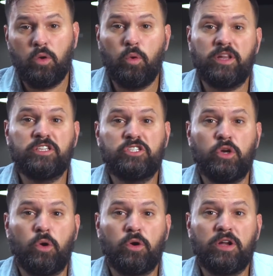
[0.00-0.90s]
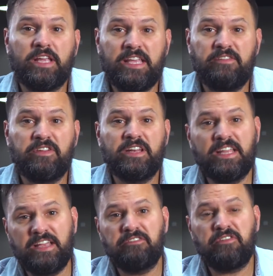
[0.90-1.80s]
What is your even
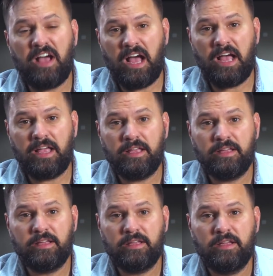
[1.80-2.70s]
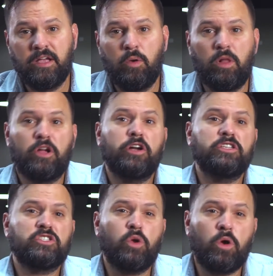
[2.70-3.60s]
if I? Well, I heard a
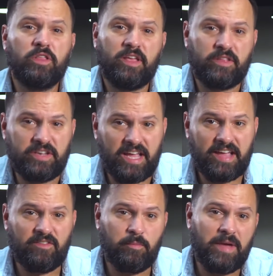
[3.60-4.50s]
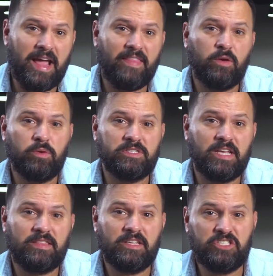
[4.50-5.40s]
story the other day of a man that was
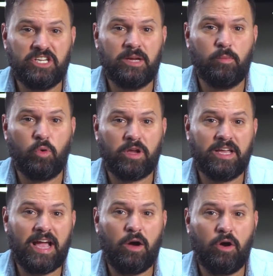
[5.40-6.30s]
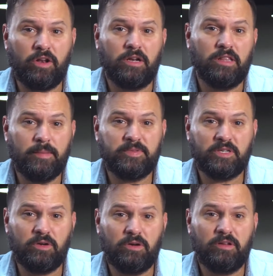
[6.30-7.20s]
at the gym working out on an
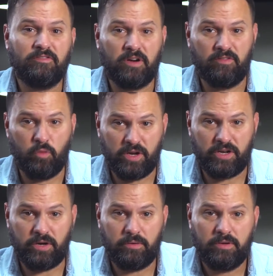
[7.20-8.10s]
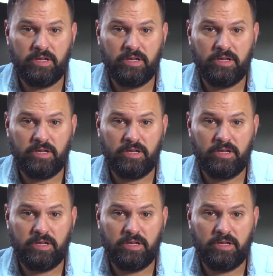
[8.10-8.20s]
elliptical in front of a window.